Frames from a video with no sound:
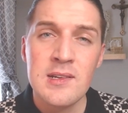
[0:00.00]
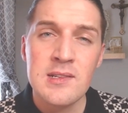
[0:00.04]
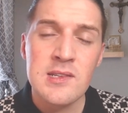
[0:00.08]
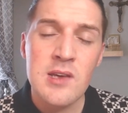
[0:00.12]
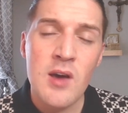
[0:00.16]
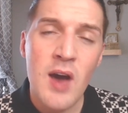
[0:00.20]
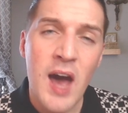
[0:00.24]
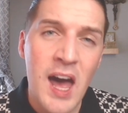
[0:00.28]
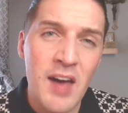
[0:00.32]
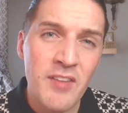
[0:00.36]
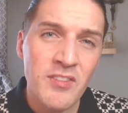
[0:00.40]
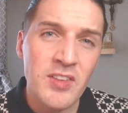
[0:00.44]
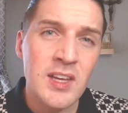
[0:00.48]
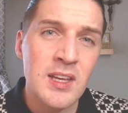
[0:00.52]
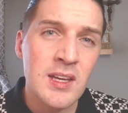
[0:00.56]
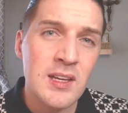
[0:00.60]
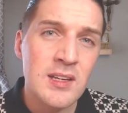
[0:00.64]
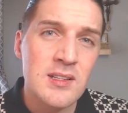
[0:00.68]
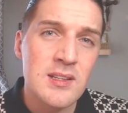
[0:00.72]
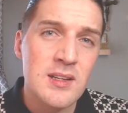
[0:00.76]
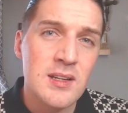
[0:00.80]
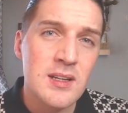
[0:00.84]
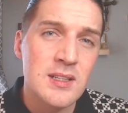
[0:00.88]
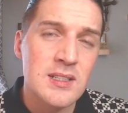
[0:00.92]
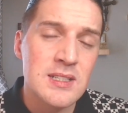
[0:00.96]
So,
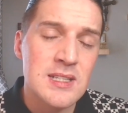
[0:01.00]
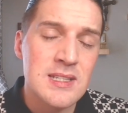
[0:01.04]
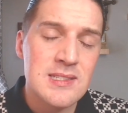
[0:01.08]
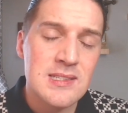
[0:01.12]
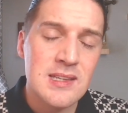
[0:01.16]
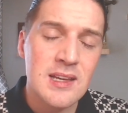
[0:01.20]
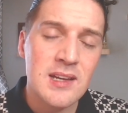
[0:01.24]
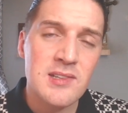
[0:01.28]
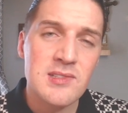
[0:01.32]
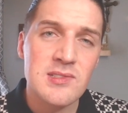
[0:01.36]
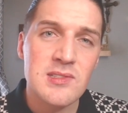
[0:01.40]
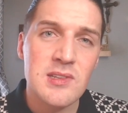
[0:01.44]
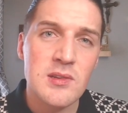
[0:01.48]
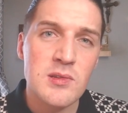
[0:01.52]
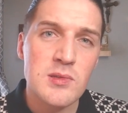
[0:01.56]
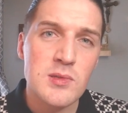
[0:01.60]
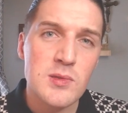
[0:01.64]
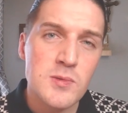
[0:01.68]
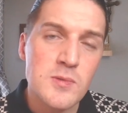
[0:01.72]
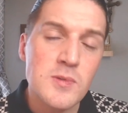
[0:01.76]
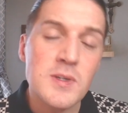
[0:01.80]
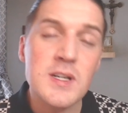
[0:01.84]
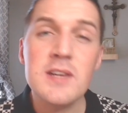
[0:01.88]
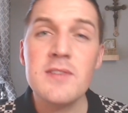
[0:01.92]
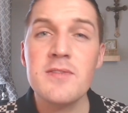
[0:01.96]
having discussed
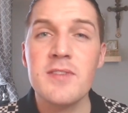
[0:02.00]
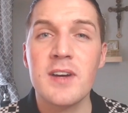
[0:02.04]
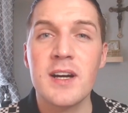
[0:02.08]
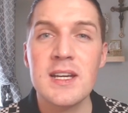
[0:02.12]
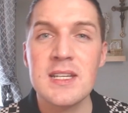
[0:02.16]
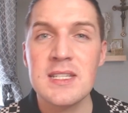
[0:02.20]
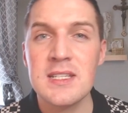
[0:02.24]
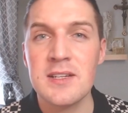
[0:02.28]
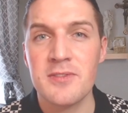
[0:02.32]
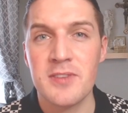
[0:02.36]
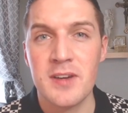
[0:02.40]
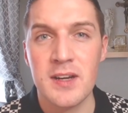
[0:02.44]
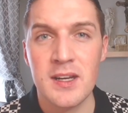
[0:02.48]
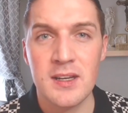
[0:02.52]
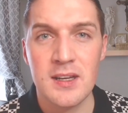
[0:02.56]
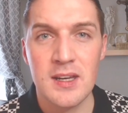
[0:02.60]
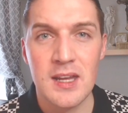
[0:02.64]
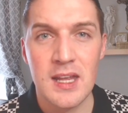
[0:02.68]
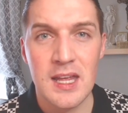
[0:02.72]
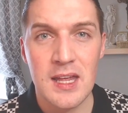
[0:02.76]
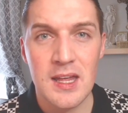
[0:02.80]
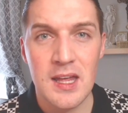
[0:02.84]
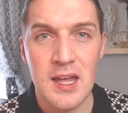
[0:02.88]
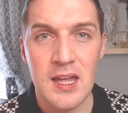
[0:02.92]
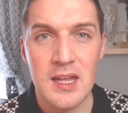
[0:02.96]
those three very different
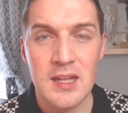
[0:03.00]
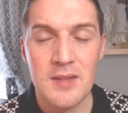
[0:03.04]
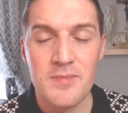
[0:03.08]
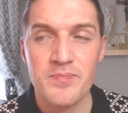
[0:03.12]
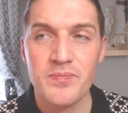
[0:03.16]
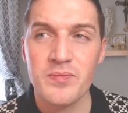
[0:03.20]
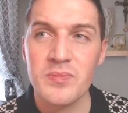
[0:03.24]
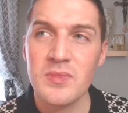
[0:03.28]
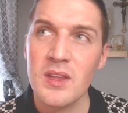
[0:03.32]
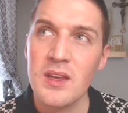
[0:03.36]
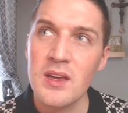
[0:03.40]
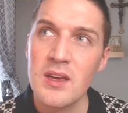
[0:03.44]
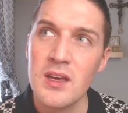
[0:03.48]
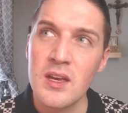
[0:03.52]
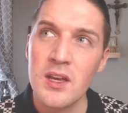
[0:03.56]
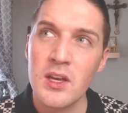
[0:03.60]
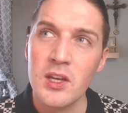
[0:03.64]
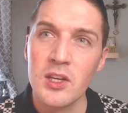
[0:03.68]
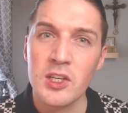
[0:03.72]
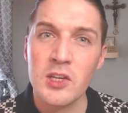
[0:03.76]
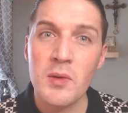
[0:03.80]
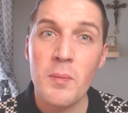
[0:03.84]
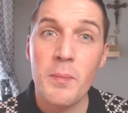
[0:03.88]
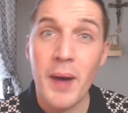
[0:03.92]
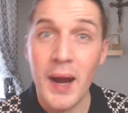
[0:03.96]

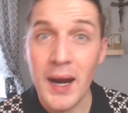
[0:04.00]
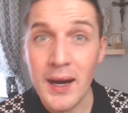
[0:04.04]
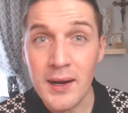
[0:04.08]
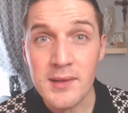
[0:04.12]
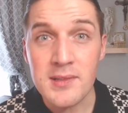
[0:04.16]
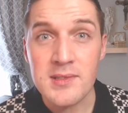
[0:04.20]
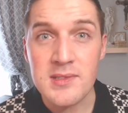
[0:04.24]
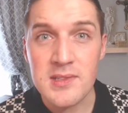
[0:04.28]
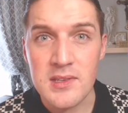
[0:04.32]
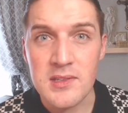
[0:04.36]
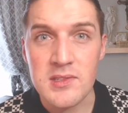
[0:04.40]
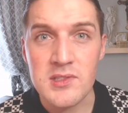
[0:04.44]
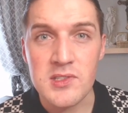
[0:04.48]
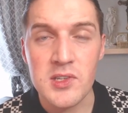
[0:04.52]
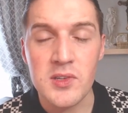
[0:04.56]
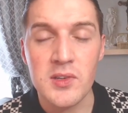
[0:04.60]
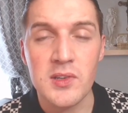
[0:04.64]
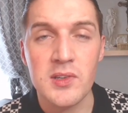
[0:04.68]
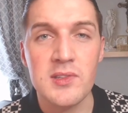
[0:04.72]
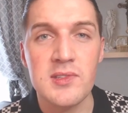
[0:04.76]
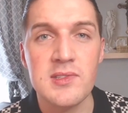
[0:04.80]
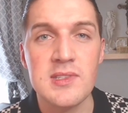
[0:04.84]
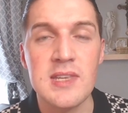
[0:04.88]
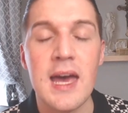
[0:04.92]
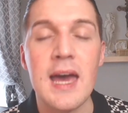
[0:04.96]
comparisons, you
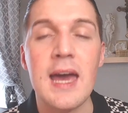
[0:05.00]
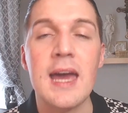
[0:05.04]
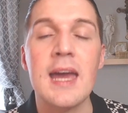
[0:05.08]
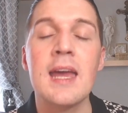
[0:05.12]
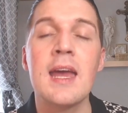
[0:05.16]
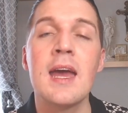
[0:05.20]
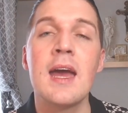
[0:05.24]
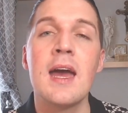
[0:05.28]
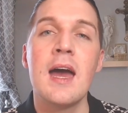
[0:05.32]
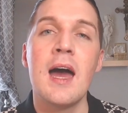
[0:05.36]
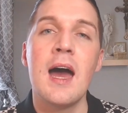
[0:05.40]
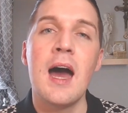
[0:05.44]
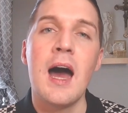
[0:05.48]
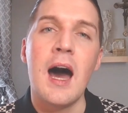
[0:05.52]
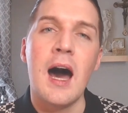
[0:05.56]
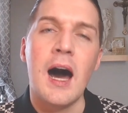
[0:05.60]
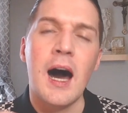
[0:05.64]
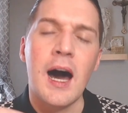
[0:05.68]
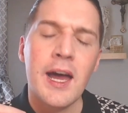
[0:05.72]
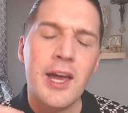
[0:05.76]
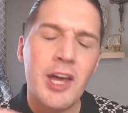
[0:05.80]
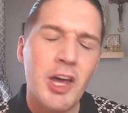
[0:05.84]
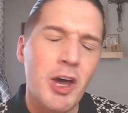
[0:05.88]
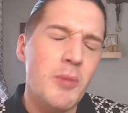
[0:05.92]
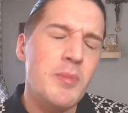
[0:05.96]
could say,
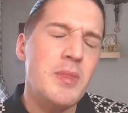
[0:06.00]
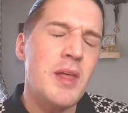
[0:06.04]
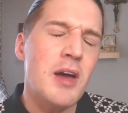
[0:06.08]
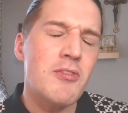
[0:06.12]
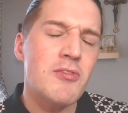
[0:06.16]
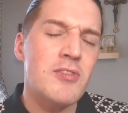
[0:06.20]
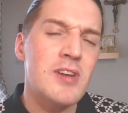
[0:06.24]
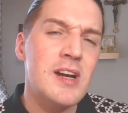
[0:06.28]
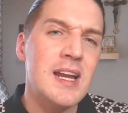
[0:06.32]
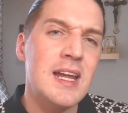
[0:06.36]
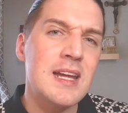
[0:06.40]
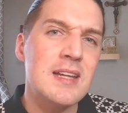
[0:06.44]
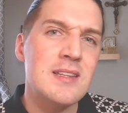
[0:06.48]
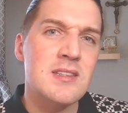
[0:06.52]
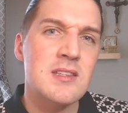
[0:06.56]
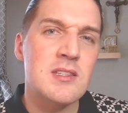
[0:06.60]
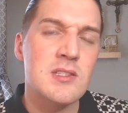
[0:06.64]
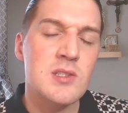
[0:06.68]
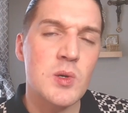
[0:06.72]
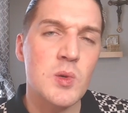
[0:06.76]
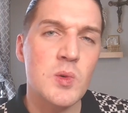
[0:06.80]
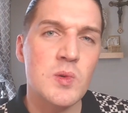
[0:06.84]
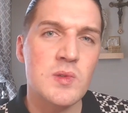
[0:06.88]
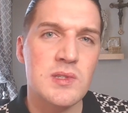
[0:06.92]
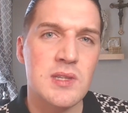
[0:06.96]
I hope that really
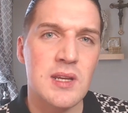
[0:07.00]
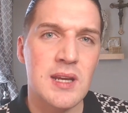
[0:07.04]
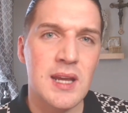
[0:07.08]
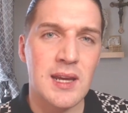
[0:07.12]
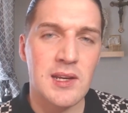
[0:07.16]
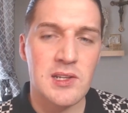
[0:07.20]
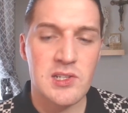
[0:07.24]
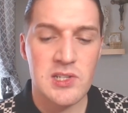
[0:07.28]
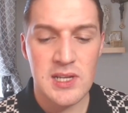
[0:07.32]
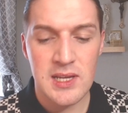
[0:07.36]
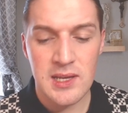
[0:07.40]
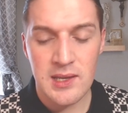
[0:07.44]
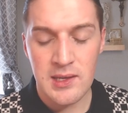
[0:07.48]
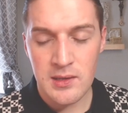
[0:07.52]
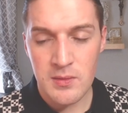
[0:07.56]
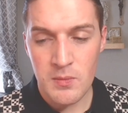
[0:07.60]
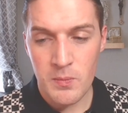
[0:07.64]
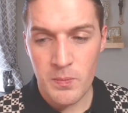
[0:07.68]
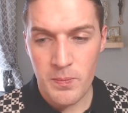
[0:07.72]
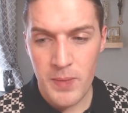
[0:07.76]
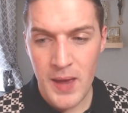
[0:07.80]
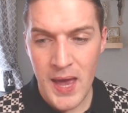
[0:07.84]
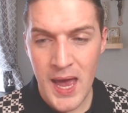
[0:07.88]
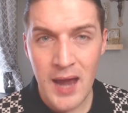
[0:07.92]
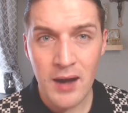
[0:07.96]
installs that actually
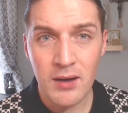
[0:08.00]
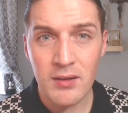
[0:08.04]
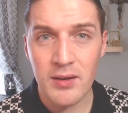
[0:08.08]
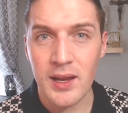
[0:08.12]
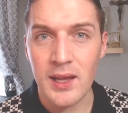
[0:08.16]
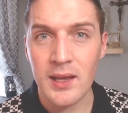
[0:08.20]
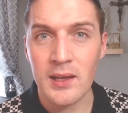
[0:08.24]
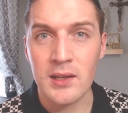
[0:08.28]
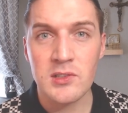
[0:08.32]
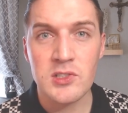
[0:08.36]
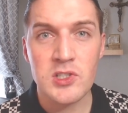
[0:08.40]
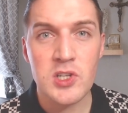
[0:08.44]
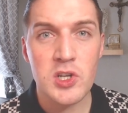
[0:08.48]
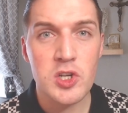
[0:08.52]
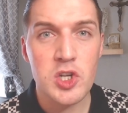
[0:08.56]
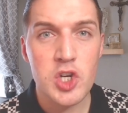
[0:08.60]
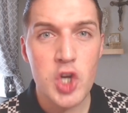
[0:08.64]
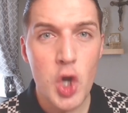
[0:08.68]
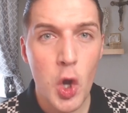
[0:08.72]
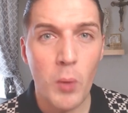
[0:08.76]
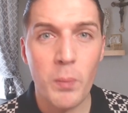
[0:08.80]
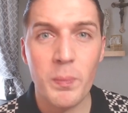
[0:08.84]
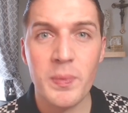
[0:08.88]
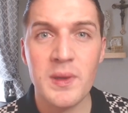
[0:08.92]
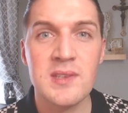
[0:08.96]
comparing should
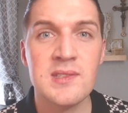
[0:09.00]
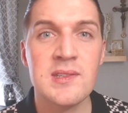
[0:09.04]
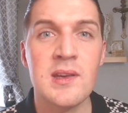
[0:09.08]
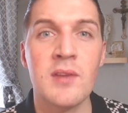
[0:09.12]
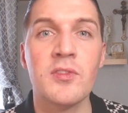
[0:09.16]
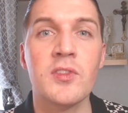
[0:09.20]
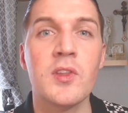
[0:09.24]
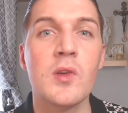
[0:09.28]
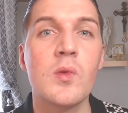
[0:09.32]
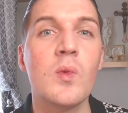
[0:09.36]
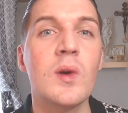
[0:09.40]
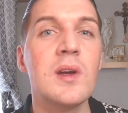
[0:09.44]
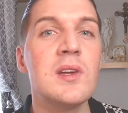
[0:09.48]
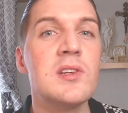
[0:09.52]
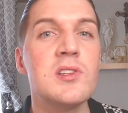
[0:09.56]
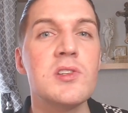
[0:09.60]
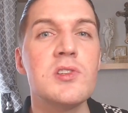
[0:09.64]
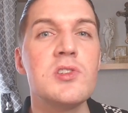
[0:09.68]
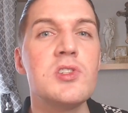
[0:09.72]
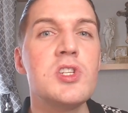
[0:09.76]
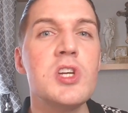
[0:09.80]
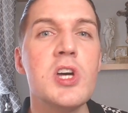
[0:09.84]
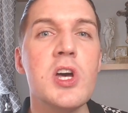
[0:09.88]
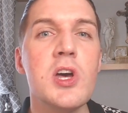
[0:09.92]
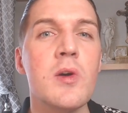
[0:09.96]
not be something we
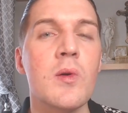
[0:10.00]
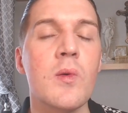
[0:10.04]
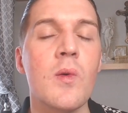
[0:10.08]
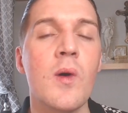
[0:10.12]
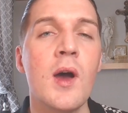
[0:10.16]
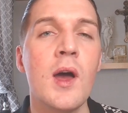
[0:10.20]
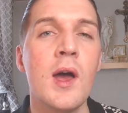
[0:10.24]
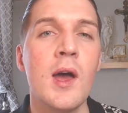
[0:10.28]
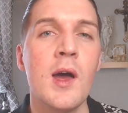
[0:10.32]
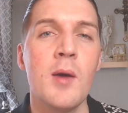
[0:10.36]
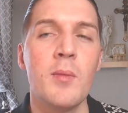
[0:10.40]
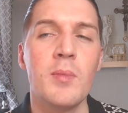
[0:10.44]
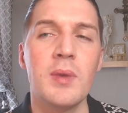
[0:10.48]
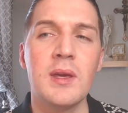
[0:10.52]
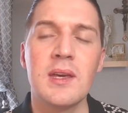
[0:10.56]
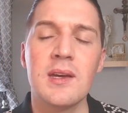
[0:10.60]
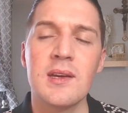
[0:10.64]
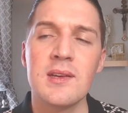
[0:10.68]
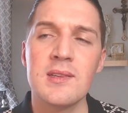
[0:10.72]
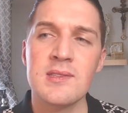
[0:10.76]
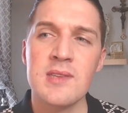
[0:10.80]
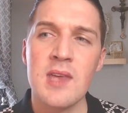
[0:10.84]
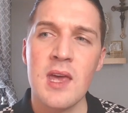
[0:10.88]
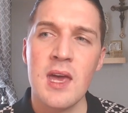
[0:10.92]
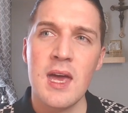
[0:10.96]
should do
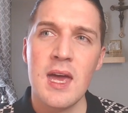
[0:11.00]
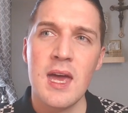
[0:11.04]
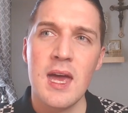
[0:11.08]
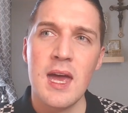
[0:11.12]
because